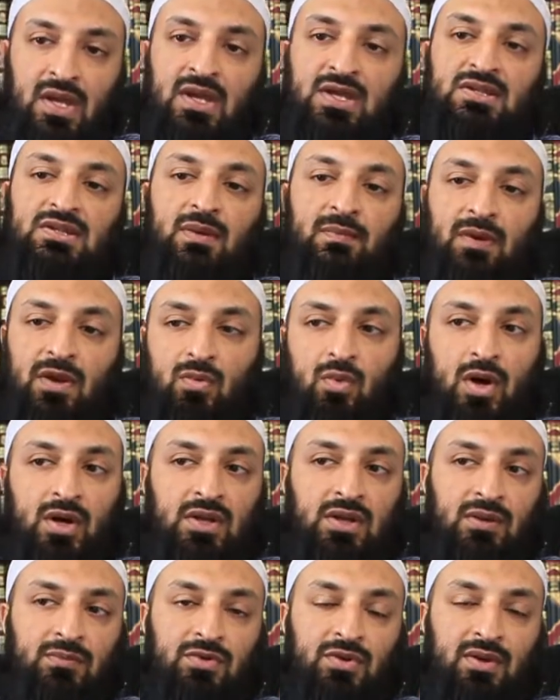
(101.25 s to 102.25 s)
somebody
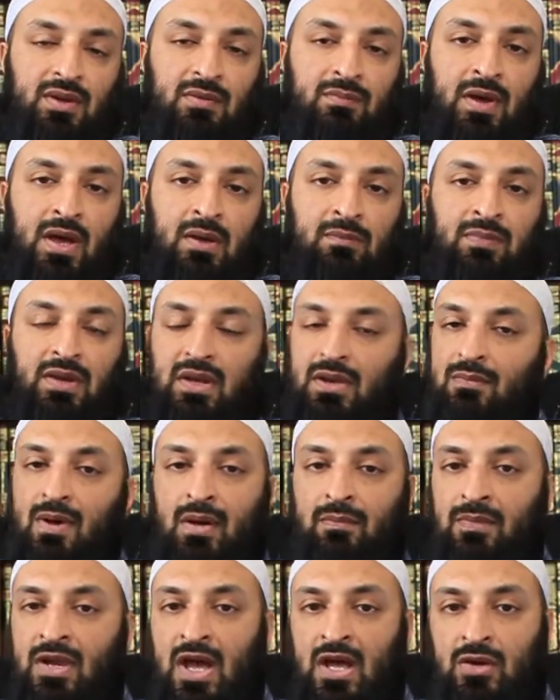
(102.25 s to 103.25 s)
walking up to an
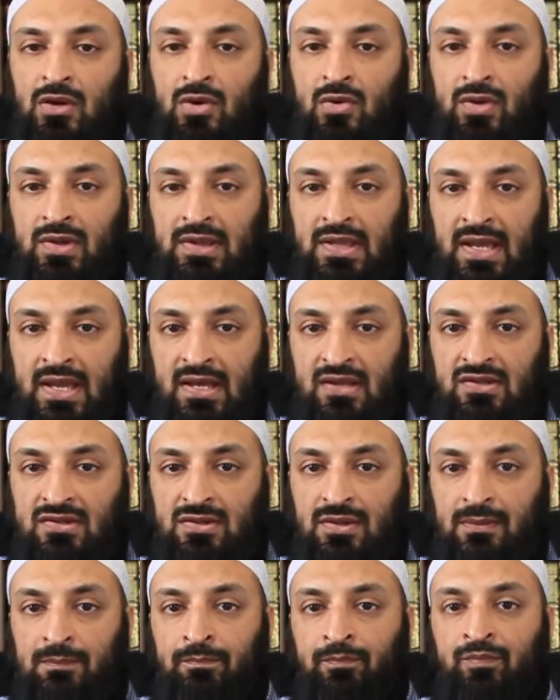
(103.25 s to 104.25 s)
imam not knowing the
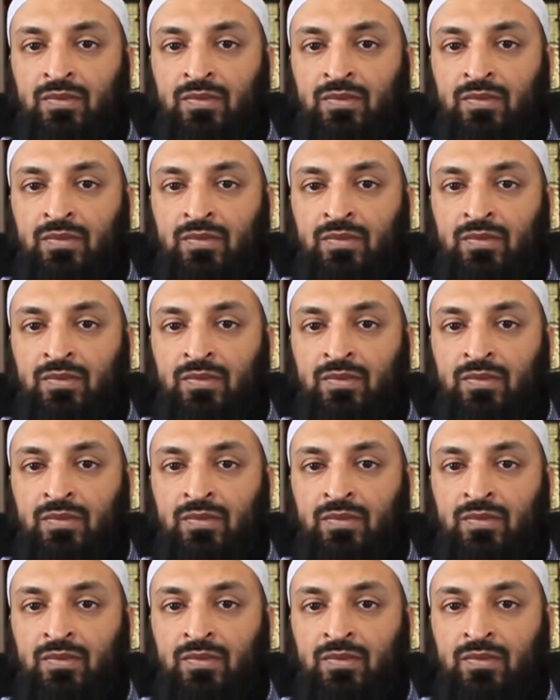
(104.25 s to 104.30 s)
answer.